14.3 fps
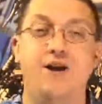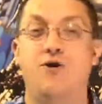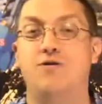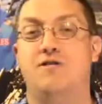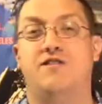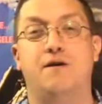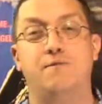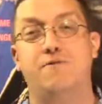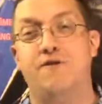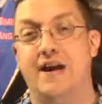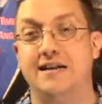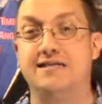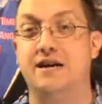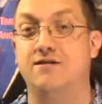know some
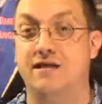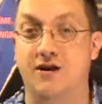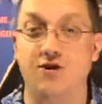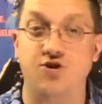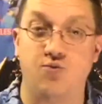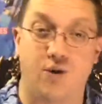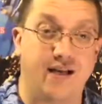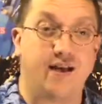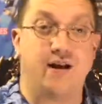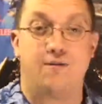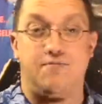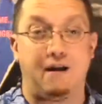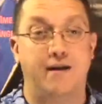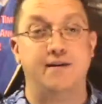fans out there in Twilight
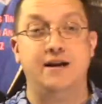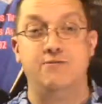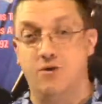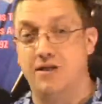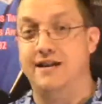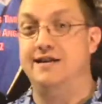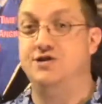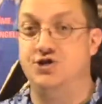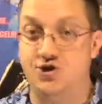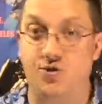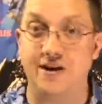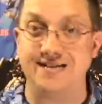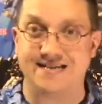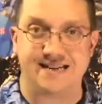are probably really
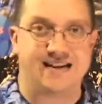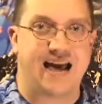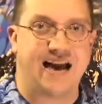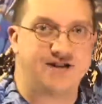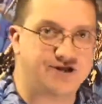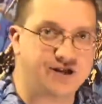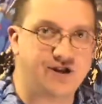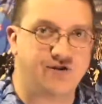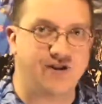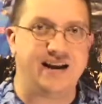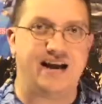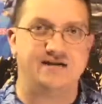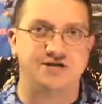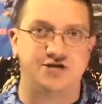enjoy seeing Ashley
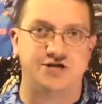Green on the